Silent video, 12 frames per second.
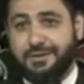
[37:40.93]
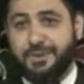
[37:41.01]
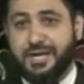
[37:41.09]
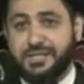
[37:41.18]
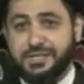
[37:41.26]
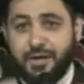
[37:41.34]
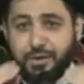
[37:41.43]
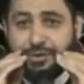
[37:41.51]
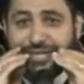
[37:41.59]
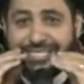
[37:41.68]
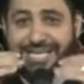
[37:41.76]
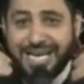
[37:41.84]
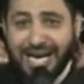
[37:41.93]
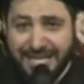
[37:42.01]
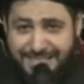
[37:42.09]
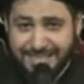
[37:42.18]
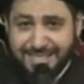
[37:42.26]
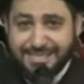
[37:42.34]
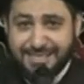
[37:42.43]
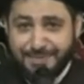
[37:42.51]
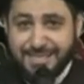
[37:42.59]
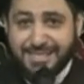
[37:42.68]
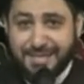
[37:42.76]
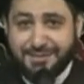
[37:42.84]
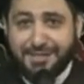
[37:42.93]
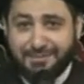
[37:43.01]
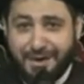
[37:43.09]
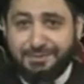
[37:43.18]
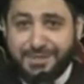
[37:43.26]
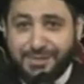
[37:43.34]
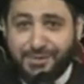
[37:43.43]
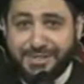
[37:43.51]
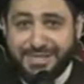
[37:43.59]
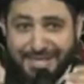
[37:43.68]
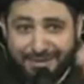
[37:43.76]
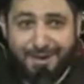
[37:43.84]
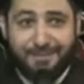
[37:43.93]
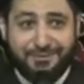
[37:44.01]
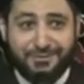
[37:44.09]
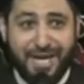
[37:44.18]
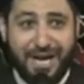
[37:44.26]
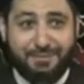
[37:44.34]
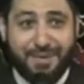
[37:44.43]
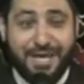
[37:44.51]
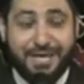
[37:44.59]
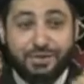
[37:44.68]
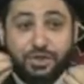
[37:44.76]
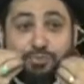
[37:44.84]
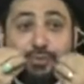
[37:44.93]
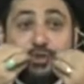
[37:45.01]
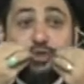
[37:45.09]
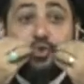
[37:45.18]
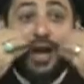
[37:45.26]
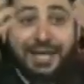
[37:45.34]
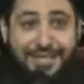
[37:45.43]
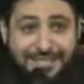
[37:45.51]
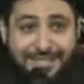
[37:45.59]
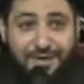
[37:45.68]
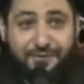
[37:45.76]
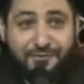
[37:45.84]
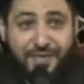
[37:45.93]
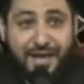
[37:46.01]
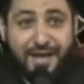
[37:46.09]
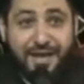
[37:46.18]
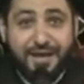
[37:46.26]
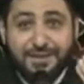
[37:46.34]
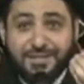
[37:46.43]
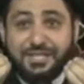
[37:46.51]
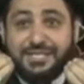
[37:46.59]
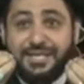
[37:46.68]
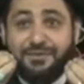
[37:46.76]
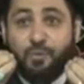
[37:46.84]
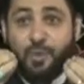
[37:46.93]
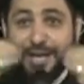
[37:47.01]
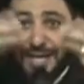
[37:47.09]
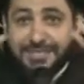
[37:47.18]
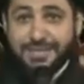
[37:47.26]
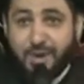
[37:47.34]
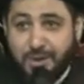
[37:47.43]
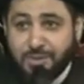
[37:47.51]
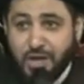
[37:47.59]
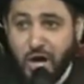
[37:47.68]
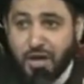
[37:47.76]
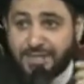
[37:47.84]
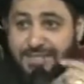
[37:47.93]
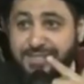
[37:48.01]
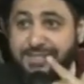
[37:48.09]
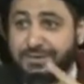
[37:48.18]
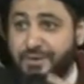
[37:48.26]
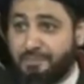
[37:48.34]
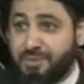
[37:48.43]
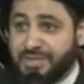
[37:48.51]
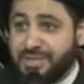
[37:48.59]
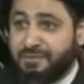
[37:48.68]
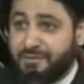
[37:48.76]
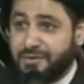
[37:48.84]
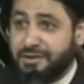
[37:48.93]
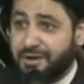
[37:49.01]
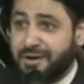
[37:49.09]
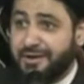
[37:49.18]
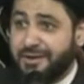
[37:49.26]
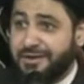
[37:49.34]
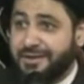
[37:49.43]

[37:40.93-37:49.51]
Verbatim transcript: Because not only the content is the best content Imam is using, the Imam of time. The spirituality of the, just the way that Imam talks, is the representative of Allah.